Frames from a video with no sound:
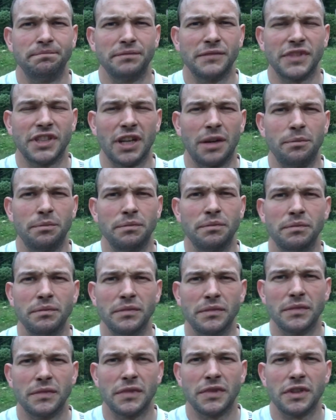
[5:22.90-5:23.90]
Some
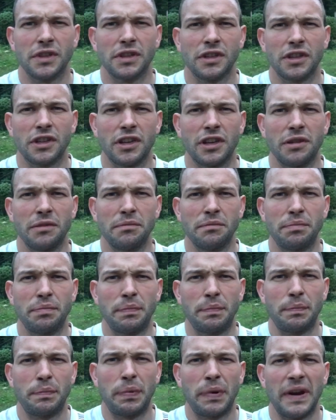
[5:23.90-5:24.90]

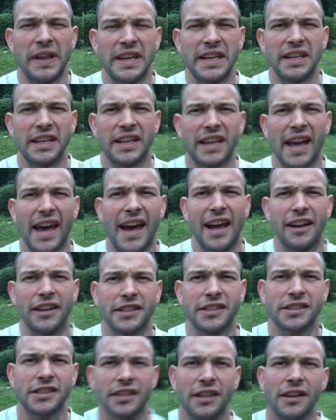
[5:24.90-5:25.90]
complete
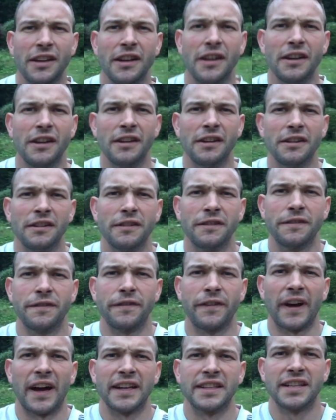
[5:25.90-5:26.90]
careless
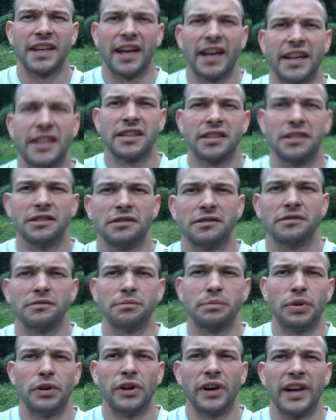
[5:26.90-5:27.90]
fathead
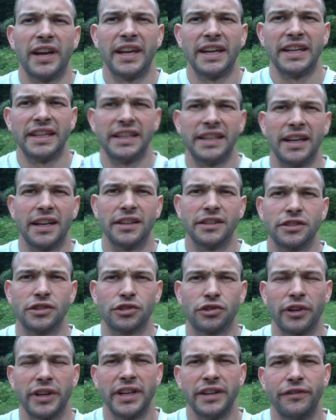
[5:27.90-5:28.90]
put a
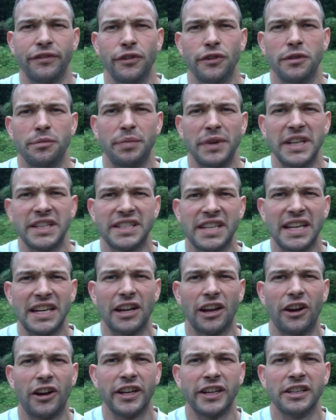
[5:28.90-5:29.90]
tree through the BT
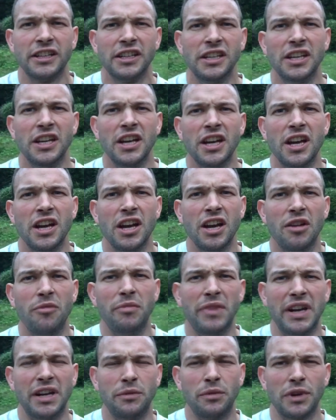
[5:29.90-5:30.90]
line,
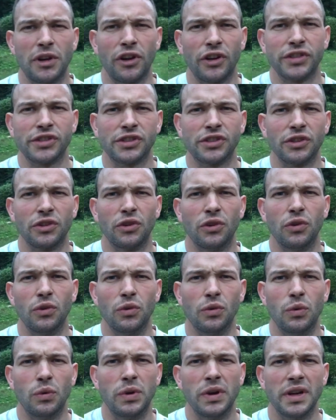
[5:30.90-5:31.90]
meaning we lost
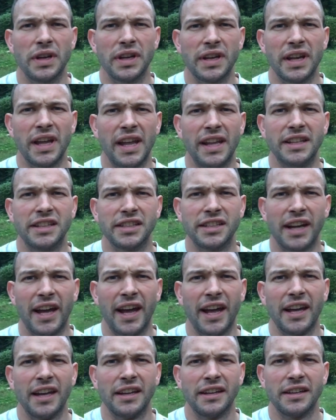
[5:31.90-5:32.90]
all
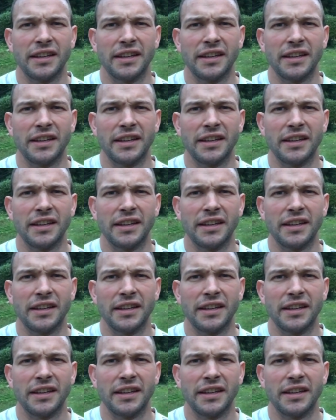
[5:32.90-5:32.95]
internet.